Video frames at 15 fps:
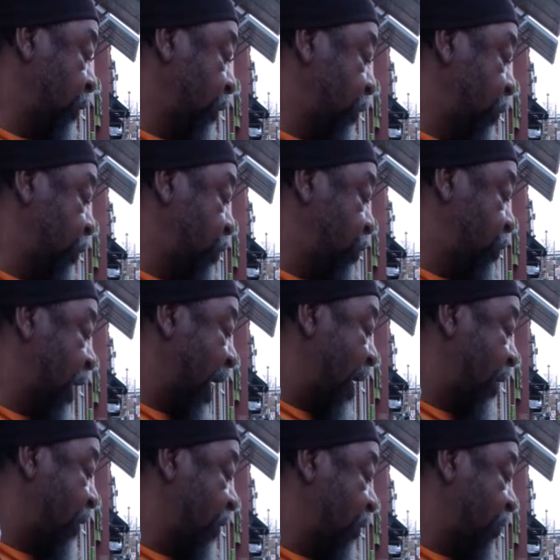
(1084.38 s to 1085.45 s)
when you
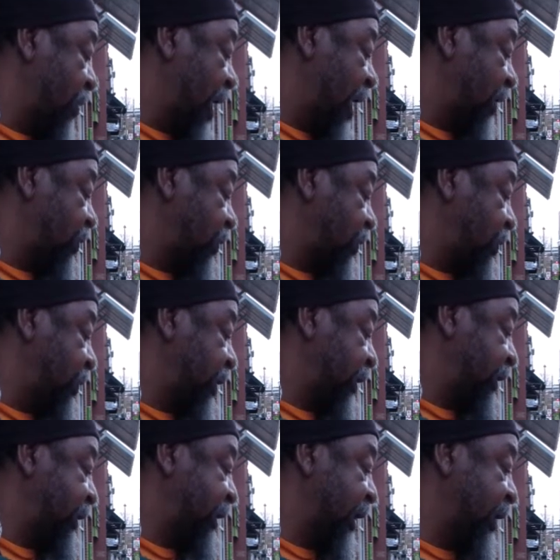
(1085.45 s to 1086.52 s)
download a module,
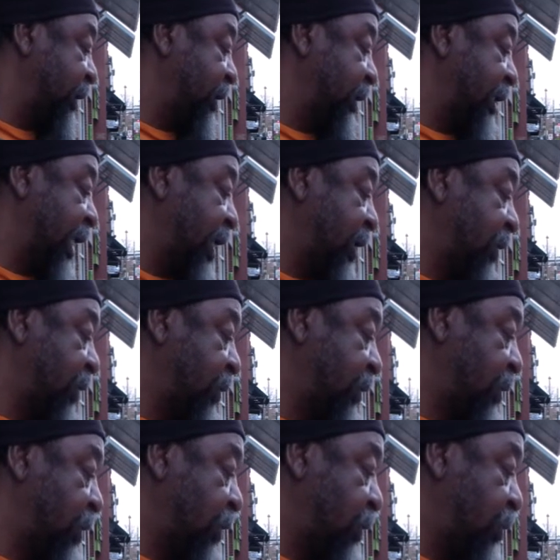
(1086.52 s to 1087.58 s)
you can tell it to
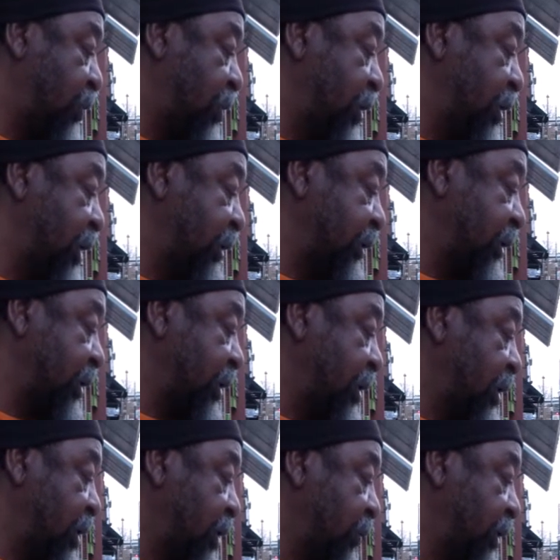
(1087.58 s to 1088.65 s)
download a concordance,
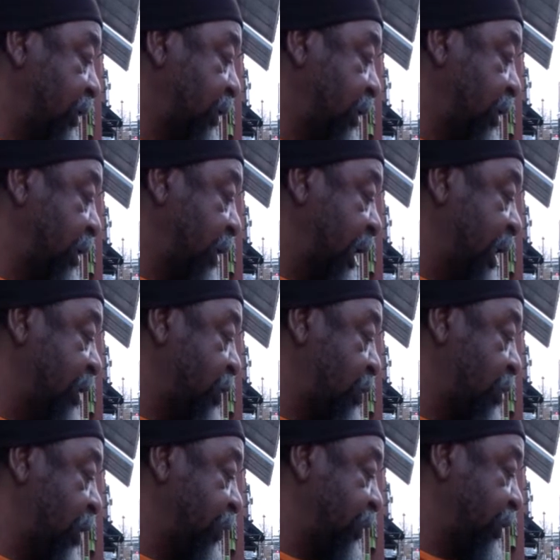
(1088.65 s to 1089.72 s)
which each
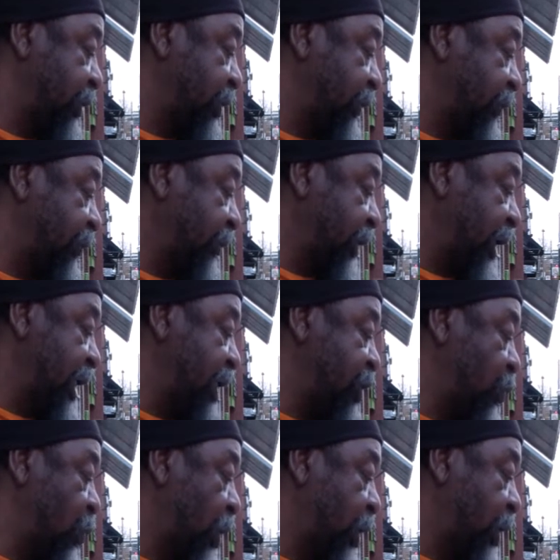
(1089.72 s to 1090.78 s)
scripture, each
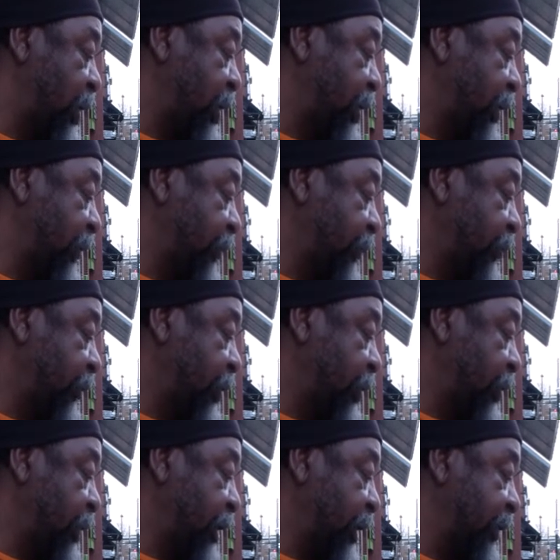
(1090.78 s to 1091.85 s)
word,
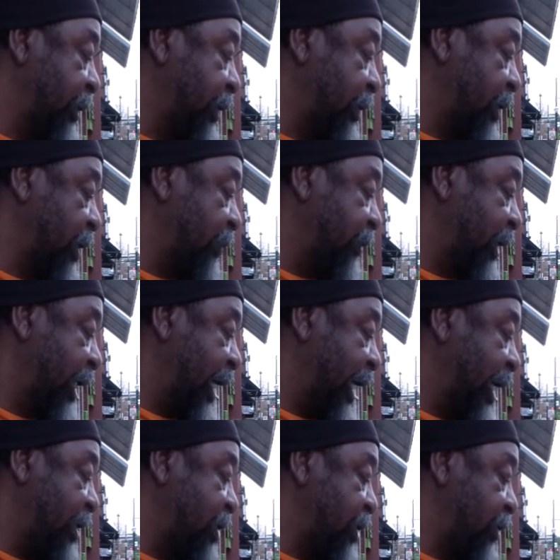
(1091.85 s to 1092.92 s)
you can look up the
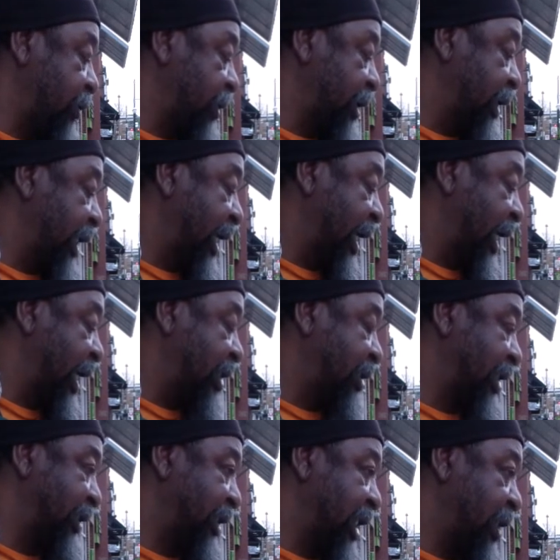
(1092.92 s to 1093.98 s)
H, with it, that H
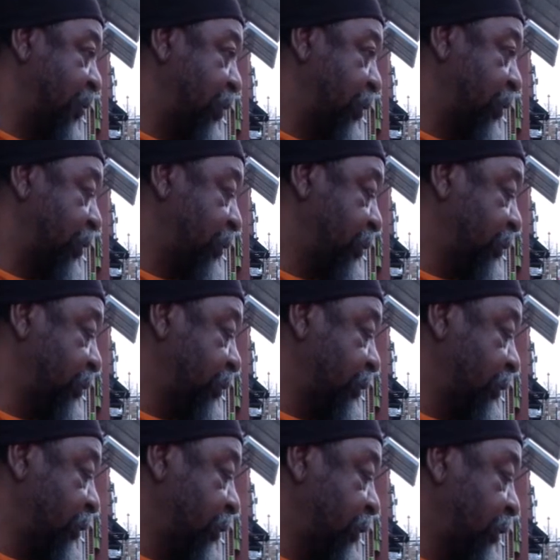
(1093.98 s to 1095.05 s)
that's Hebrew.
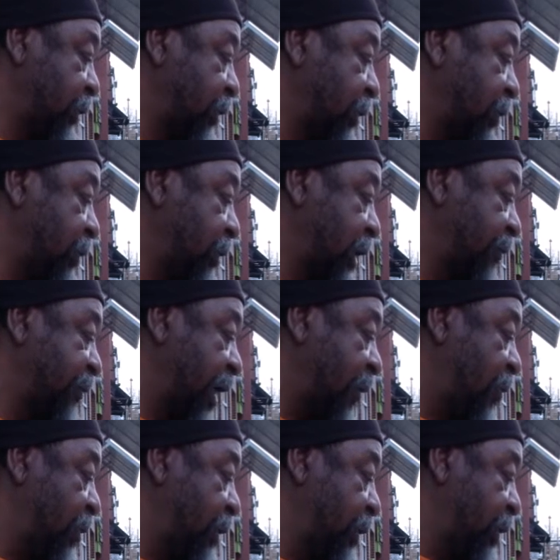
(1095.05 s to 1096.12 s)
Mm-hmm. So if I
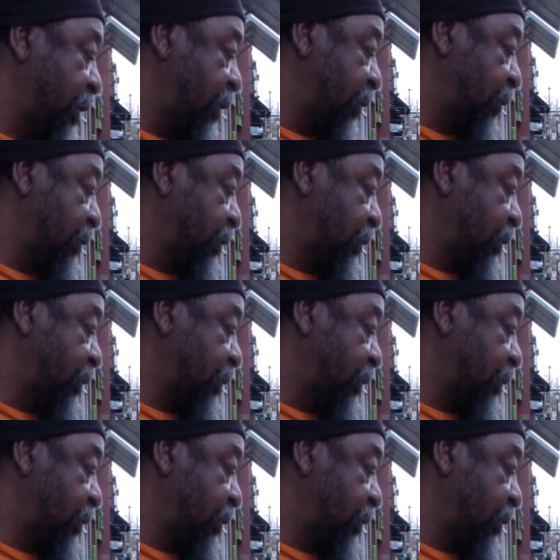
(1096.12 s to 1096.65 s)
want to know